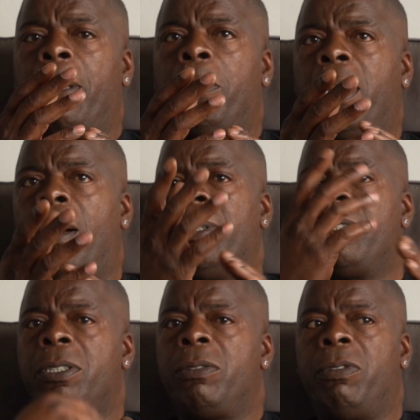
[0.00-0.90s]
people coming
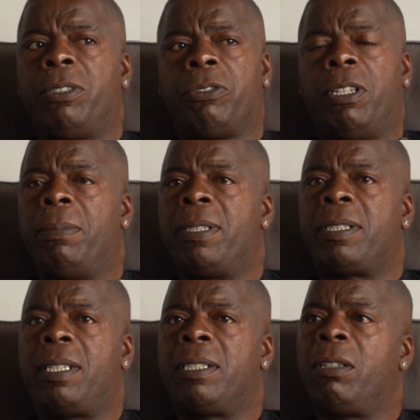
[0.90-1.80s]
to this treatment
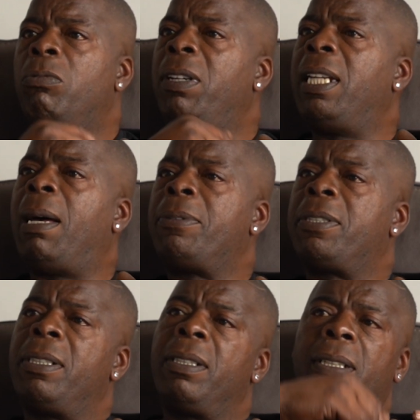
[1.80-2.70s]
centre,
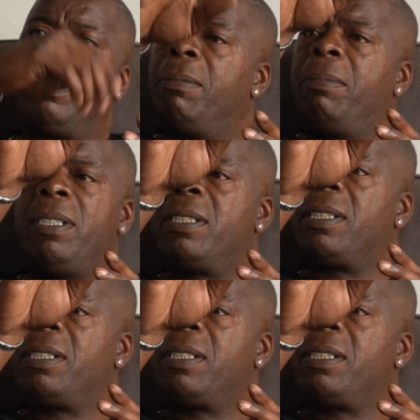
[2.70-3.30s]
relapsing, being